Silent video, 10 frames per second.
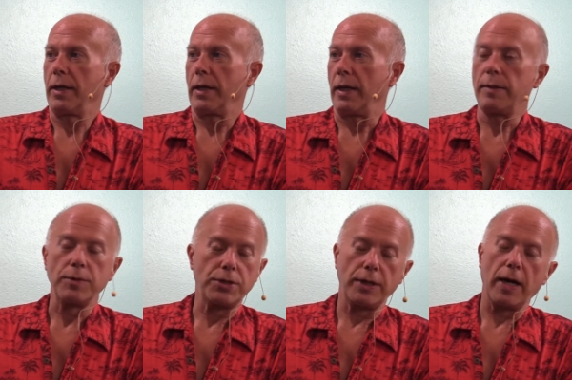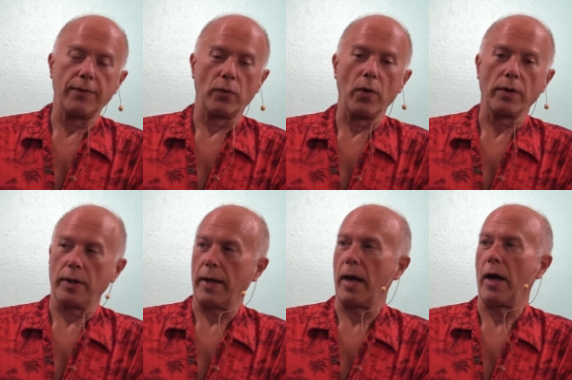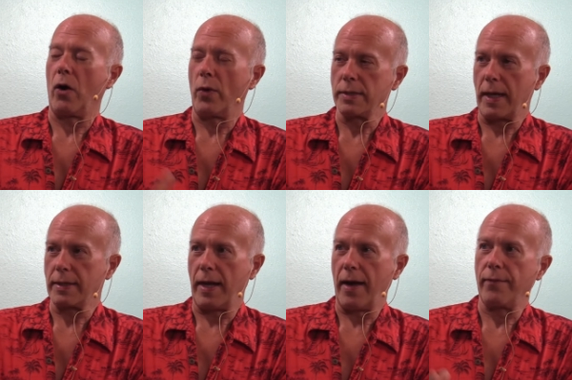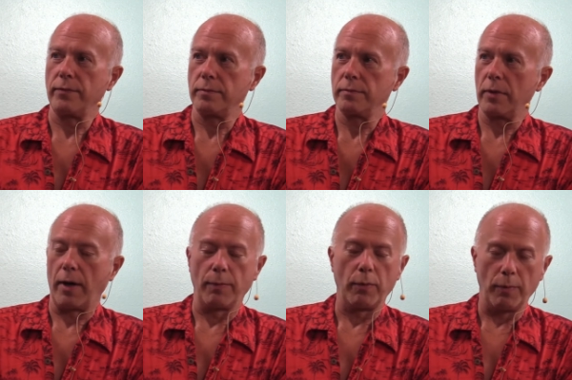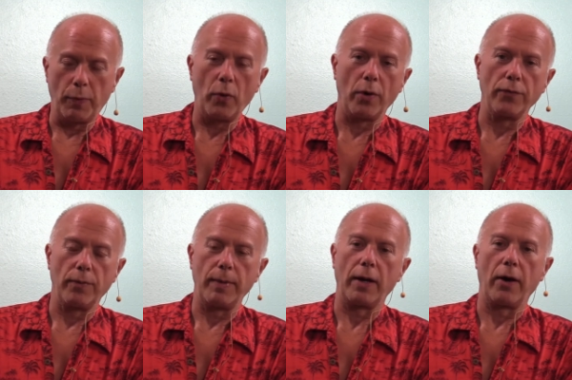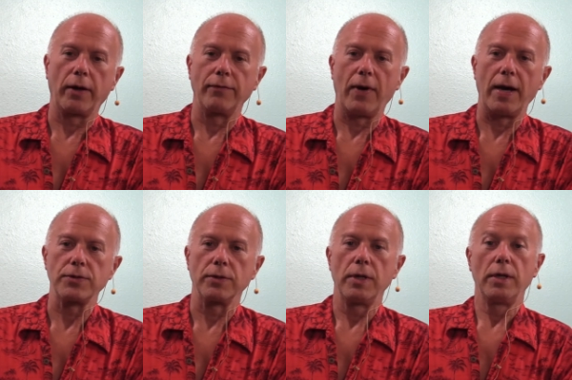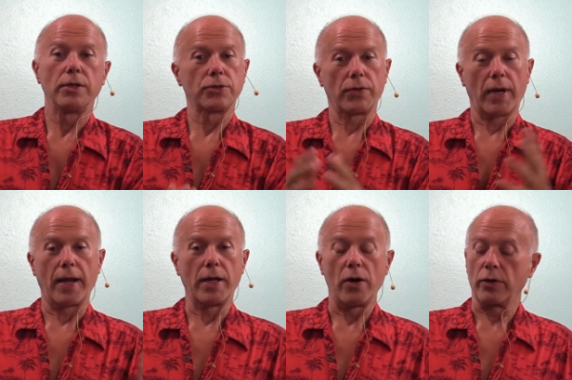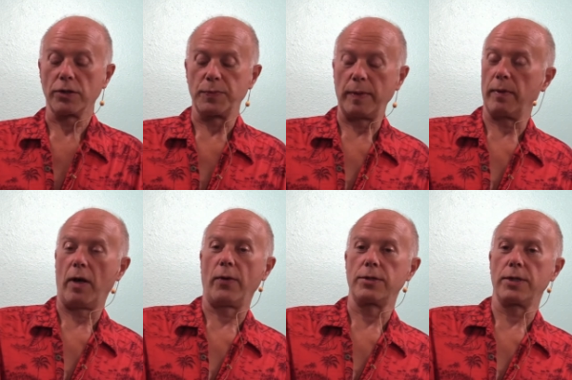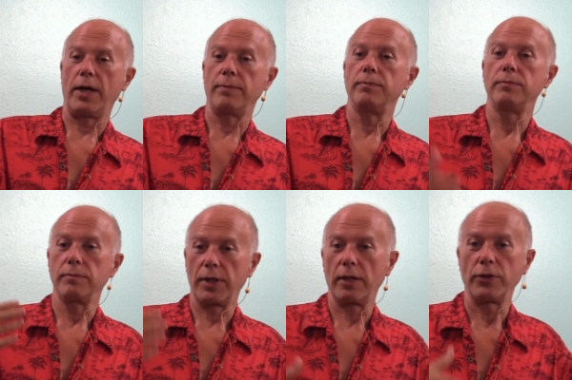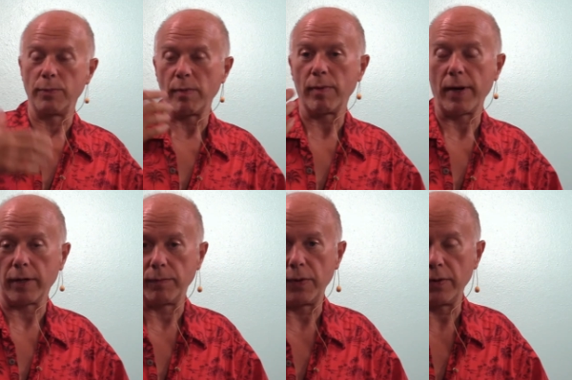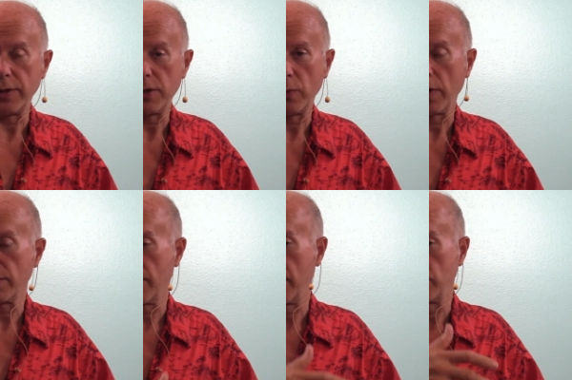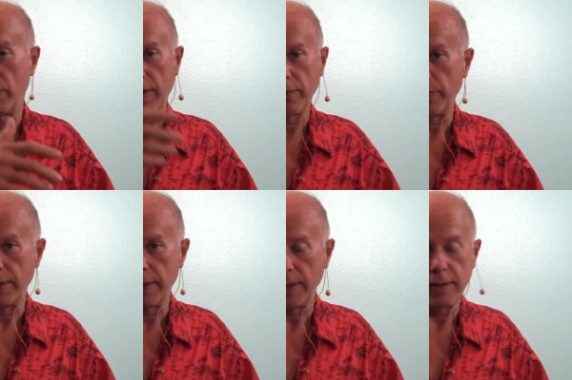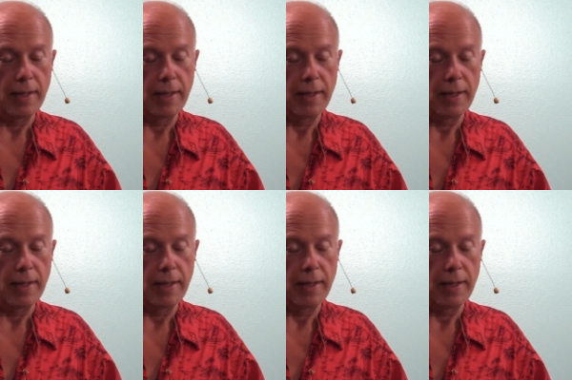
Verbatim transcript: any machine I ever work on, I always like to have a report from Belarc Advisor so that I know because people always say, Gil, you remember my computer that you worked on, whatever we did?